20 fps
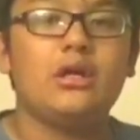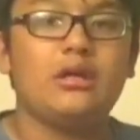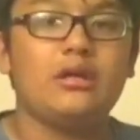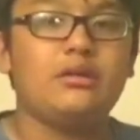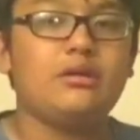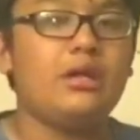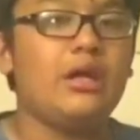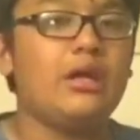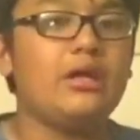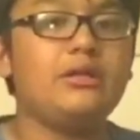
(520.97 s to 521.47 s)

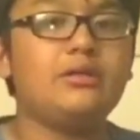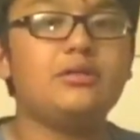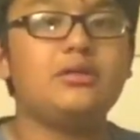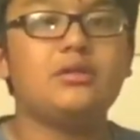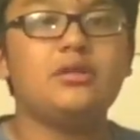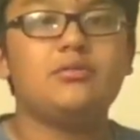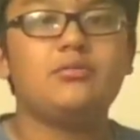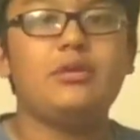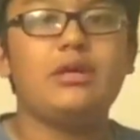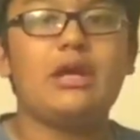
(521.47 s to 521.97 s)
And
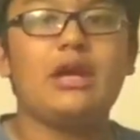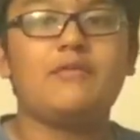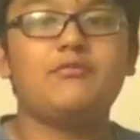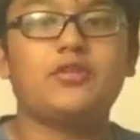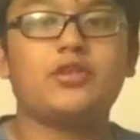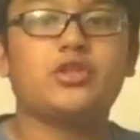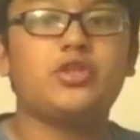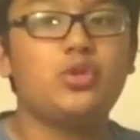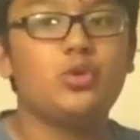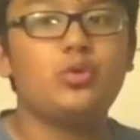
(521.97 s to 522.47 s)
then we have
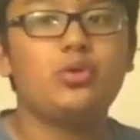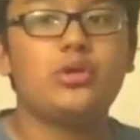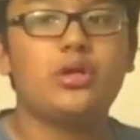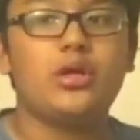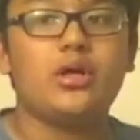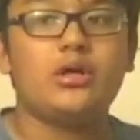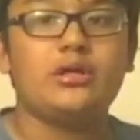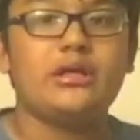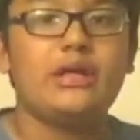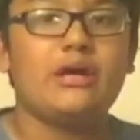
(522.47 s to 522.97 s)
the
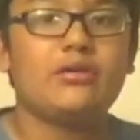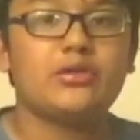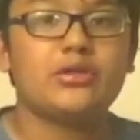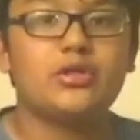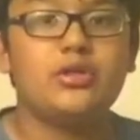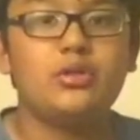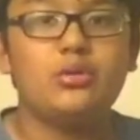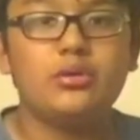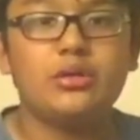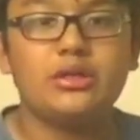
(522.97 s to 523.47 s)
Kuda. Now,
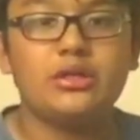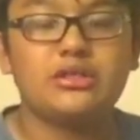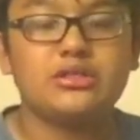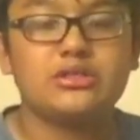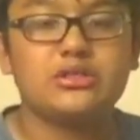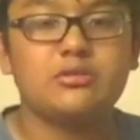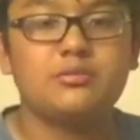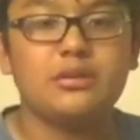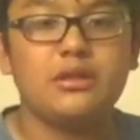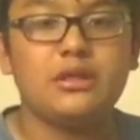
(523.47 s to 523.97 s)
Kuda,
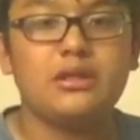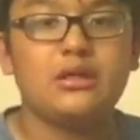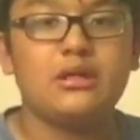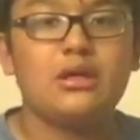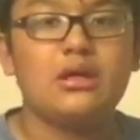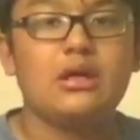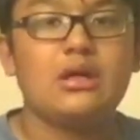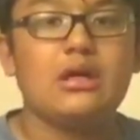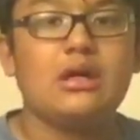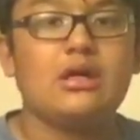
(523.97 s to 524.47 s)
to me,
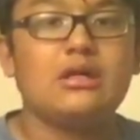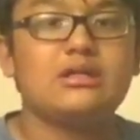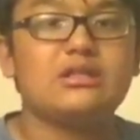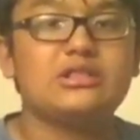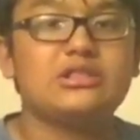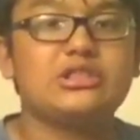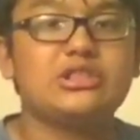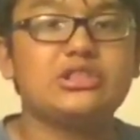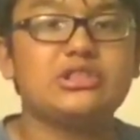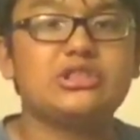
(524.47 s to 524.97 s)

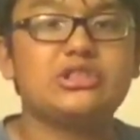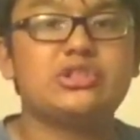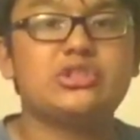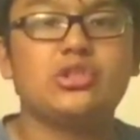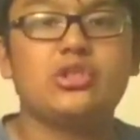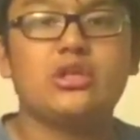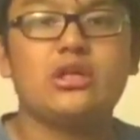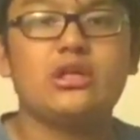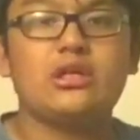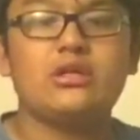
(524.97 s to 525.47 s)
is
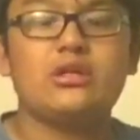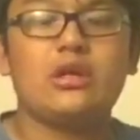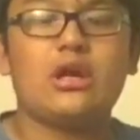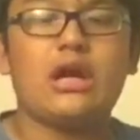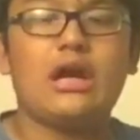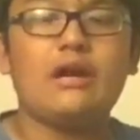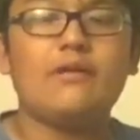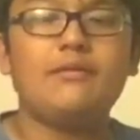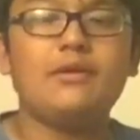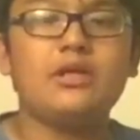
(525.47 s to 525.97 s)
just an
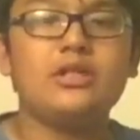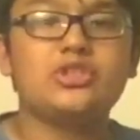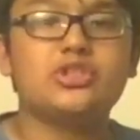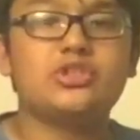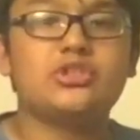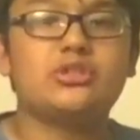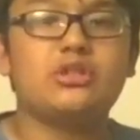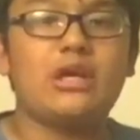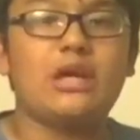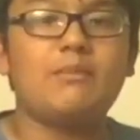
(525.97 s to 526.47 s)

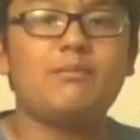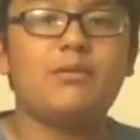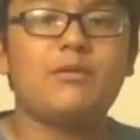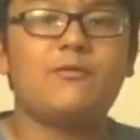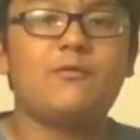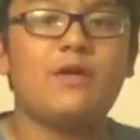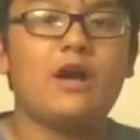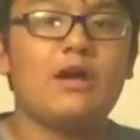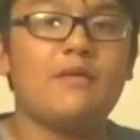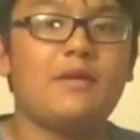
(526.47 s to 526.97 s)
average
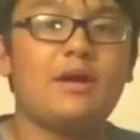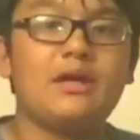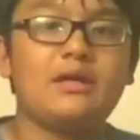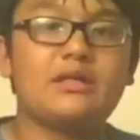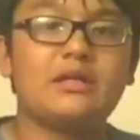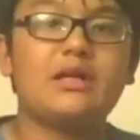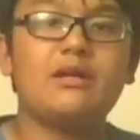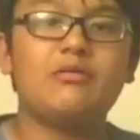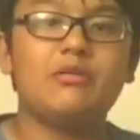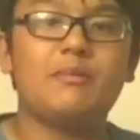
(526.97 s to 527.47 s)
MP5. It
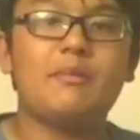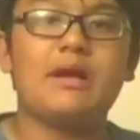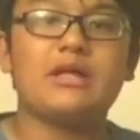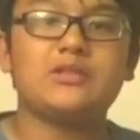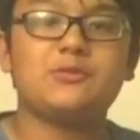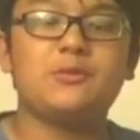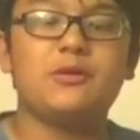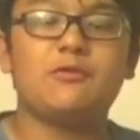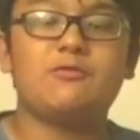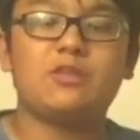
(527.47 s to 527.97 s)
kind of
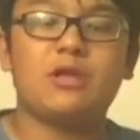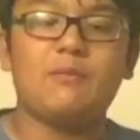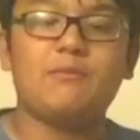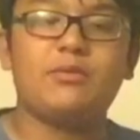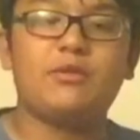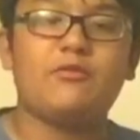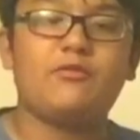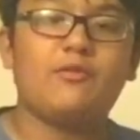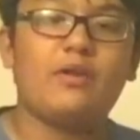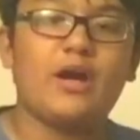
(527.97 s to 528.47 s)
reminds me of the
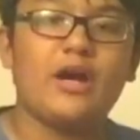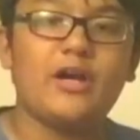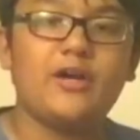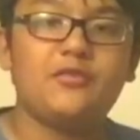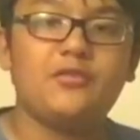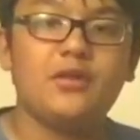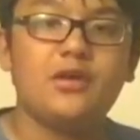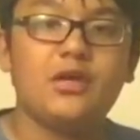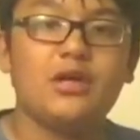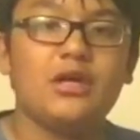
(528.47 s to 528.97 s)

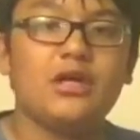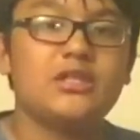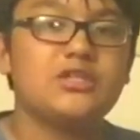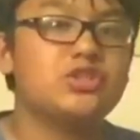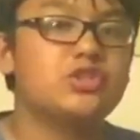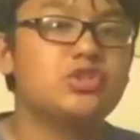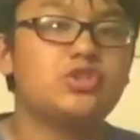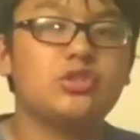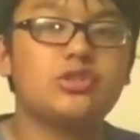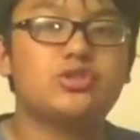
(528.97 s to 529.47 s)
MP5.
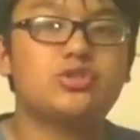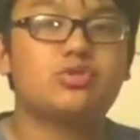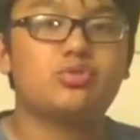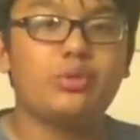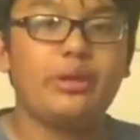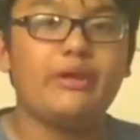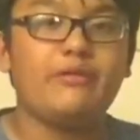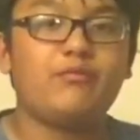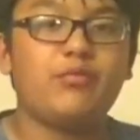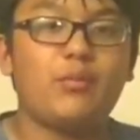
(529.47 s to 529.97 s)
It's
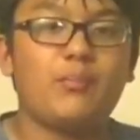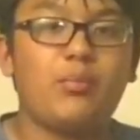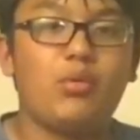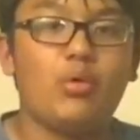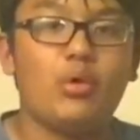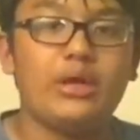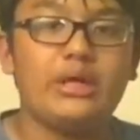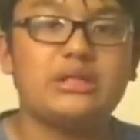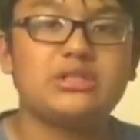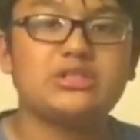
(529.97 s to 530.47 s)
great for
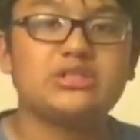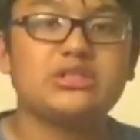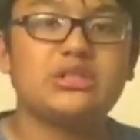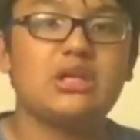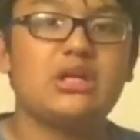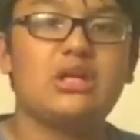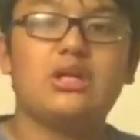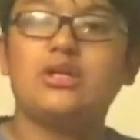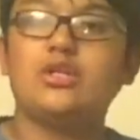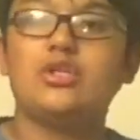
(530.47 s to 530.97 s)
points.
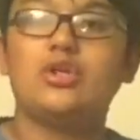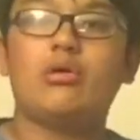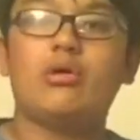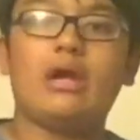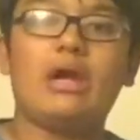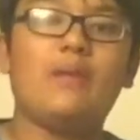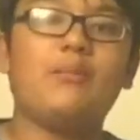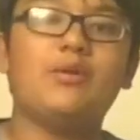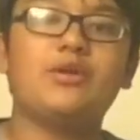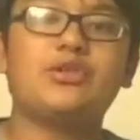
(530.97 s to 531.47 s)
You know,
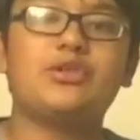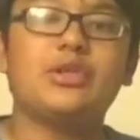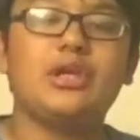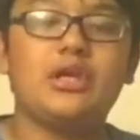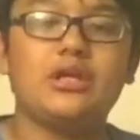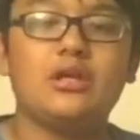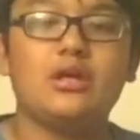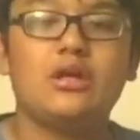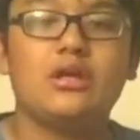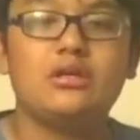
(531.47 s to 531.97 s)

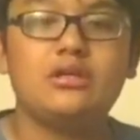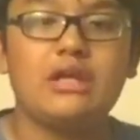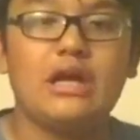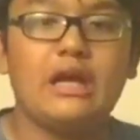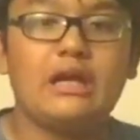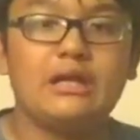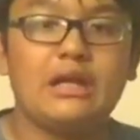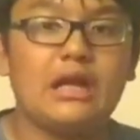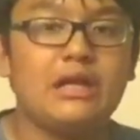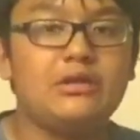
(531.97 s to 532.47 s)
everything
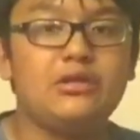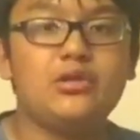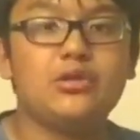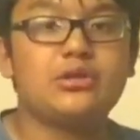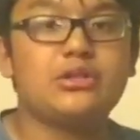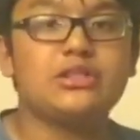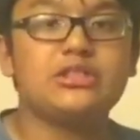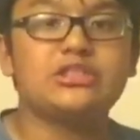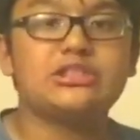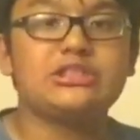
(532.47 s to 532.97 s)
that you
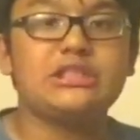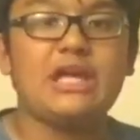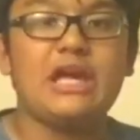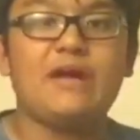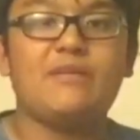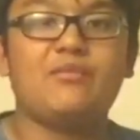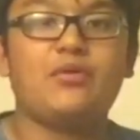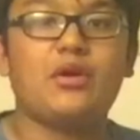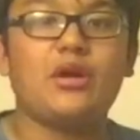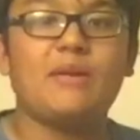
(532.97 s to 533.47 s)
can just
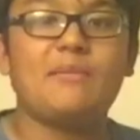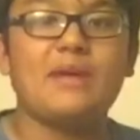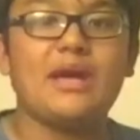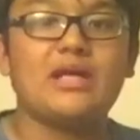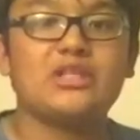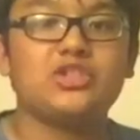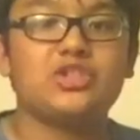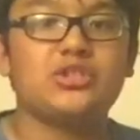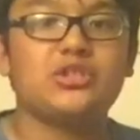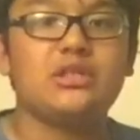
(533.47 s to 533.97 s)
ever
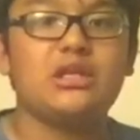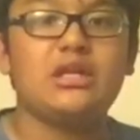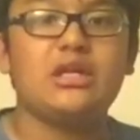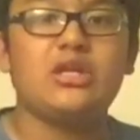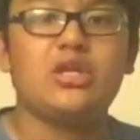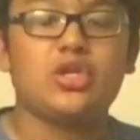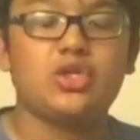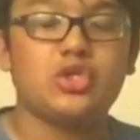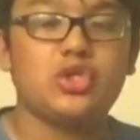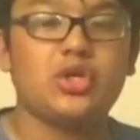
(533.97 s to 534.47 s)
imagine
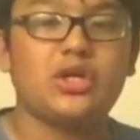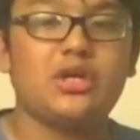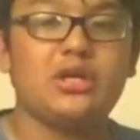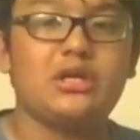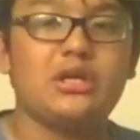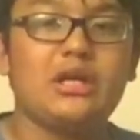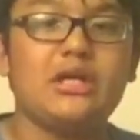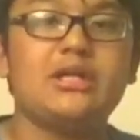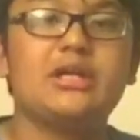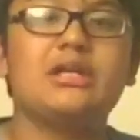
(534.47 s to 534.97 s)
in a gun.
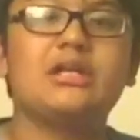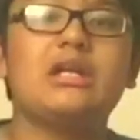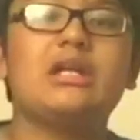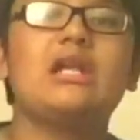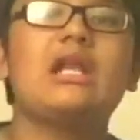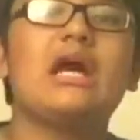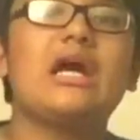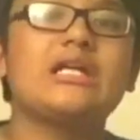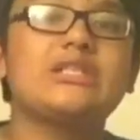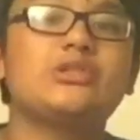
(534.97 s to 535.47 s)
And then the
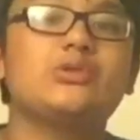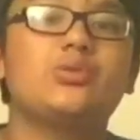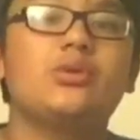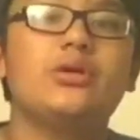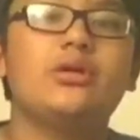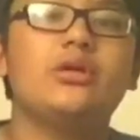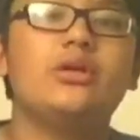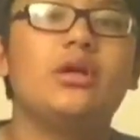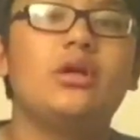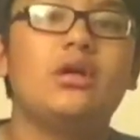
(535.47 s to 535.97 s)
last
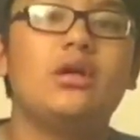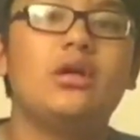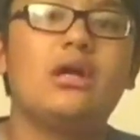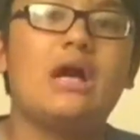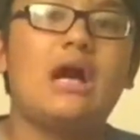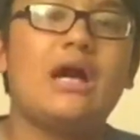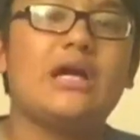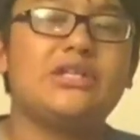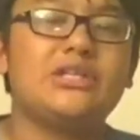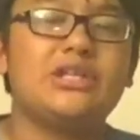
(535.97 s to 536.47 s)
one,
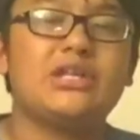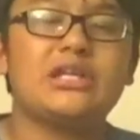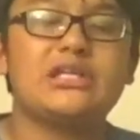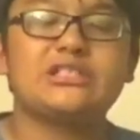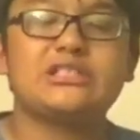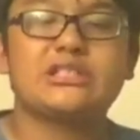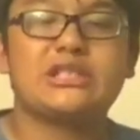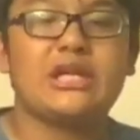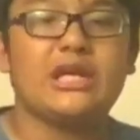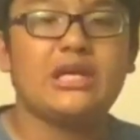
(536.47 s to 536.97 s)
I think
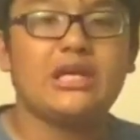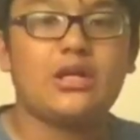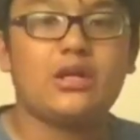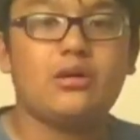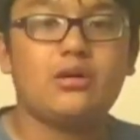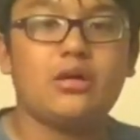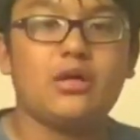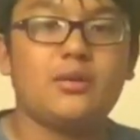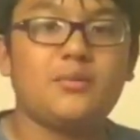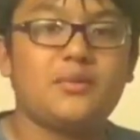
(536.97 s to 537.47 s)
it's the
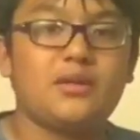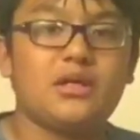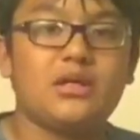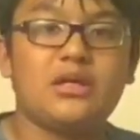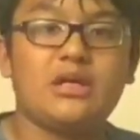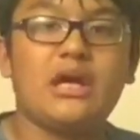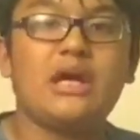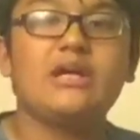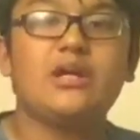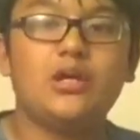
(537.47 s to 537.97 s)
KRM.
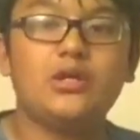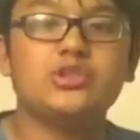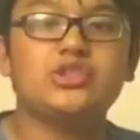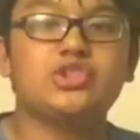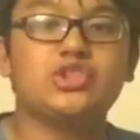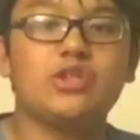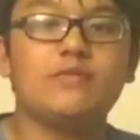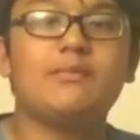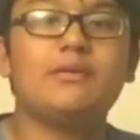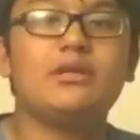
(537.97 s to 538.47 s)
I know it
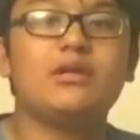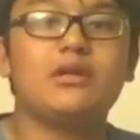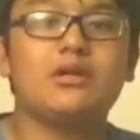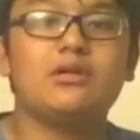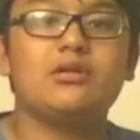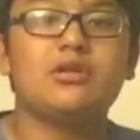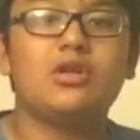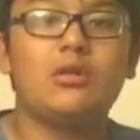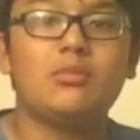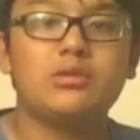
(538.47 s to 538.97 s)
should have been
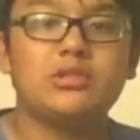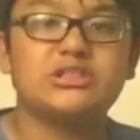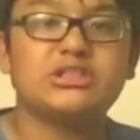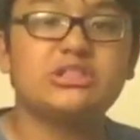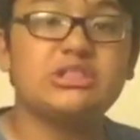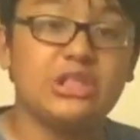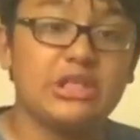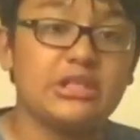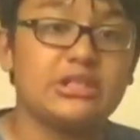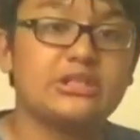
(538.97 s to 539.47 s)
on number
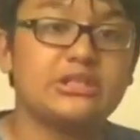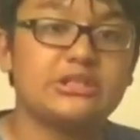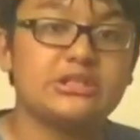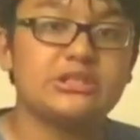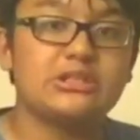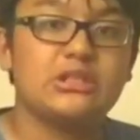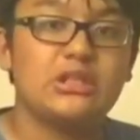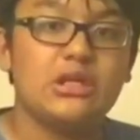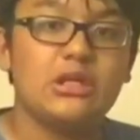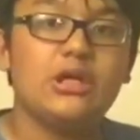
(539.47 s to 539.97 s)
6.